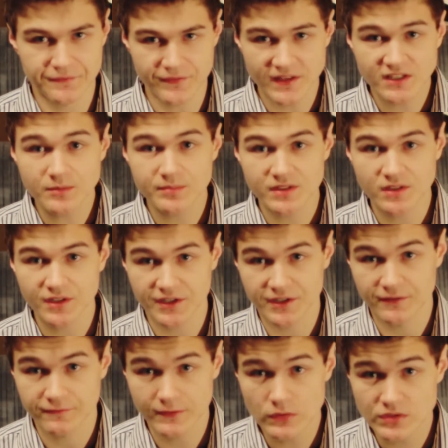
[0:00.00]
availability
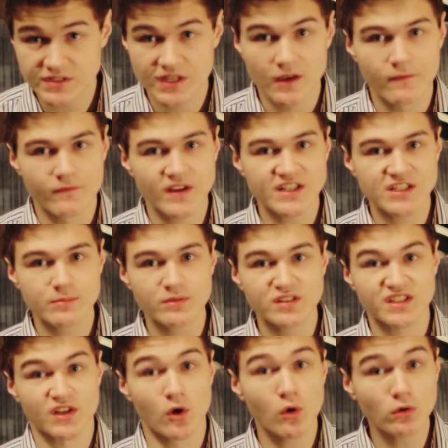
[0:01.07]
of fruits, vegetables,
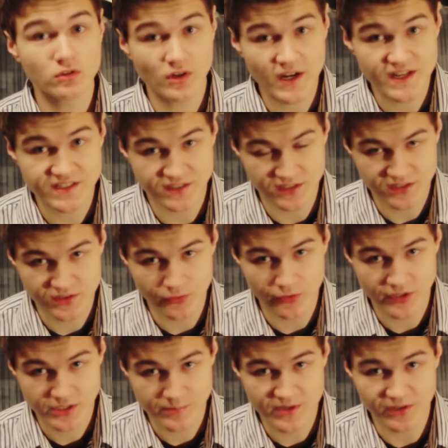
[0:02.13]
and whole grains in a
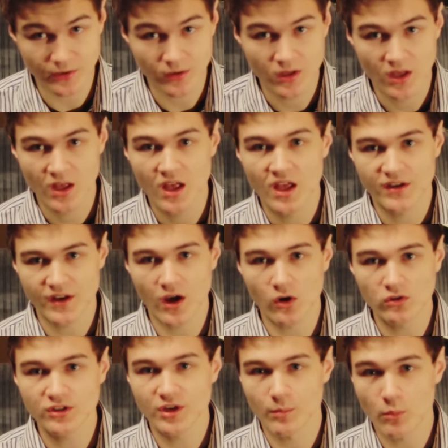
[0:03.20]
student's meal. Not
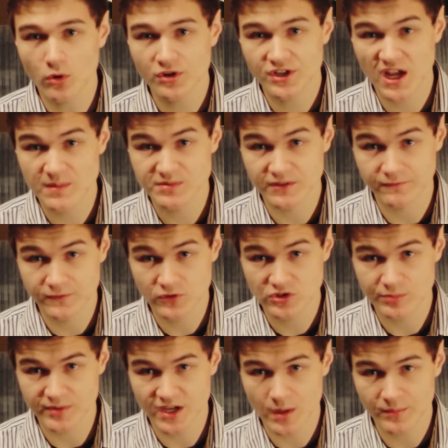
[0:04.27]
only are more types of foods
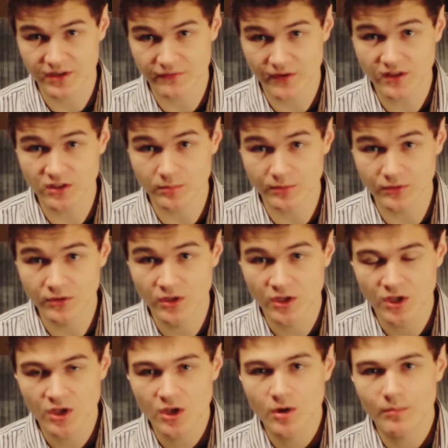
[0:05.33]
becoming available,
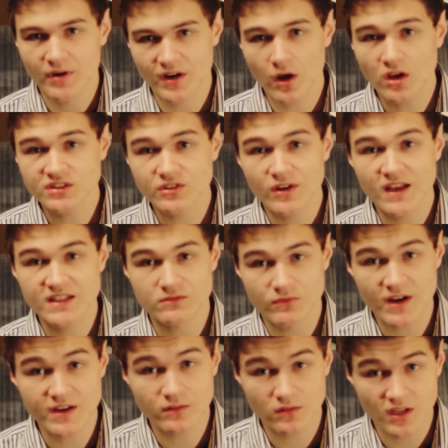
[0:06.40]
but it also has
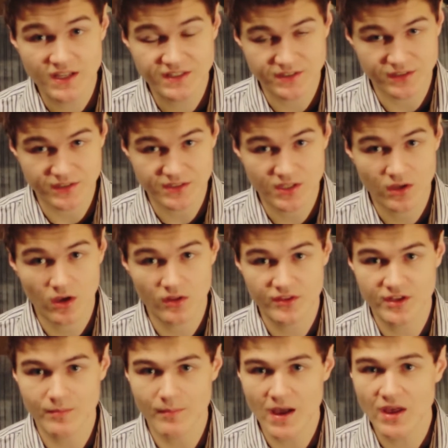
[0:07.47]
regulations on
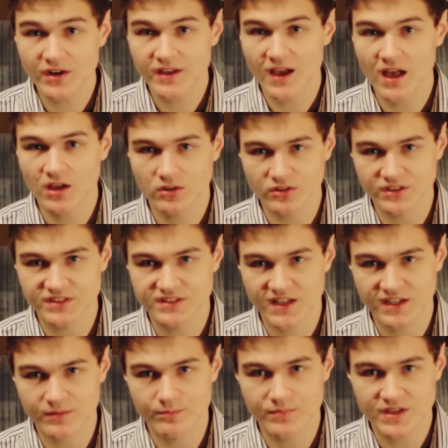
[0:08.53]
the amount of calories
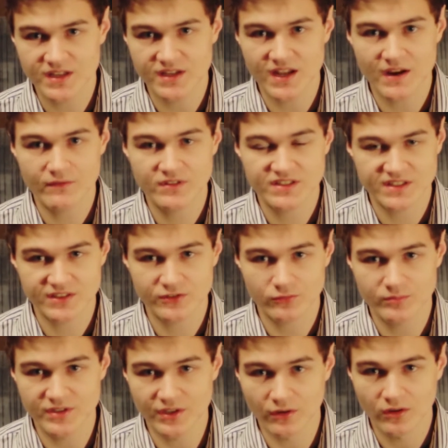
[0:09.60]
that can be in every single
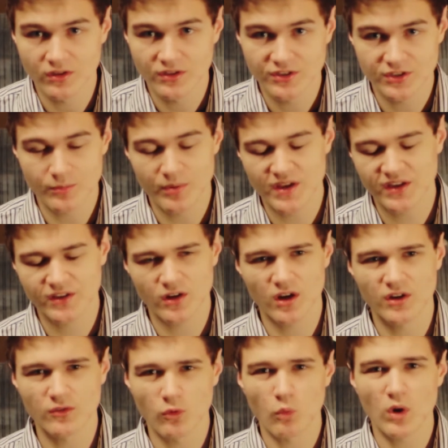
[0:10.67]
meal, depending
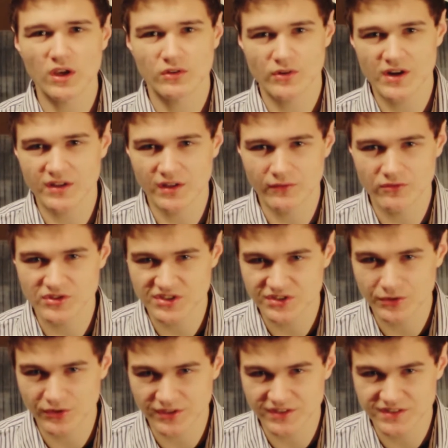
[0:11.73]
on what grade level the
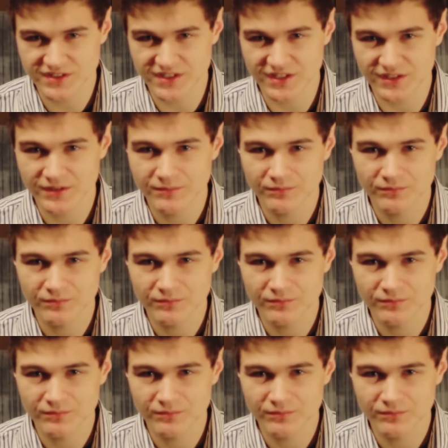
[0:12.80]
student is in.